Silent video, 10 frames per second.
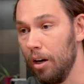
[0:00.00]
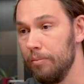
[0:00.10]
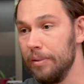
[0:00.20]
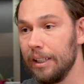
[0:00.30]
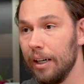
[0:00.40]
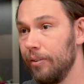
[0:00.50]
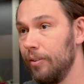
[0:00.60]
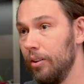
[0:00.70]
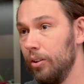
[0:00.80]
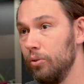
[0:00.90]

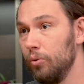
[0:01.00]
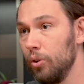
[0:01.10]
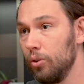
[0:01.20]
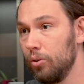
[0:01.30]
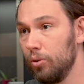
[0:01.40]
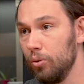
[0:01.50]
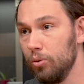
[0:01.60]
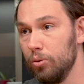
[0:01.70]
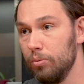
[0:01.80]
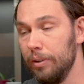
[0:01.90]
because you want
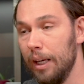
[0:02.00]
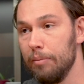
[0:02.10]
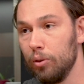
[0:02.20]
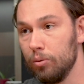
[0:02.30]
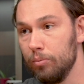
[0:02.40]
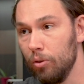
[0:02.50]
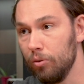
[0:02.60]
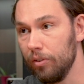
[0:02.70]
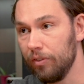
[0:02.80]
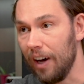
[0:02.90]
to be able to move
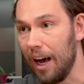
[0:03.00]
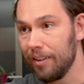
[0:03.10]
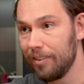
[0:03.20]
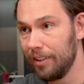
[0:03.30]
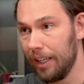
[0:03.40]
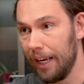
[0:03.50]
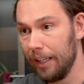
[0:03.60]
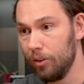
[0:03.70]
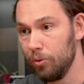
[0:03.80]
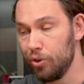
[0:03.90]
fast
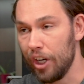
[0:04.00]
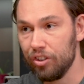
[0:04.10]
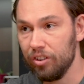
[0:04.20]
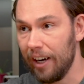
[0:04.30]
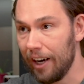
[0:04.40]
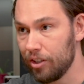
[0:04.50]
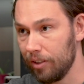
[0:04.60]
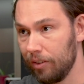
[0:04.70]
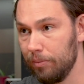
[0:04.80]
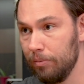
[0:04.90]
and to change
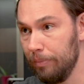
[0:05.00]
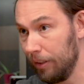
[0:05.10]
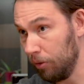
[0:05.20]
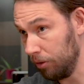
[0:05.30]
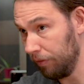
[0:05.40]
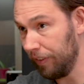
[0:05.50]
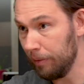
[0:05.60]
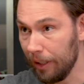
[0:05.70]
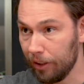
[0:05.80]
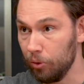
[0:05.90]
directions based on the
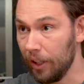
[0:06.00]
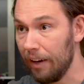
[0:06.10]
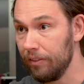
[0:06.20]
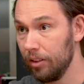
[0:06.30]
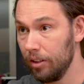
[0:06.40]
feedback you have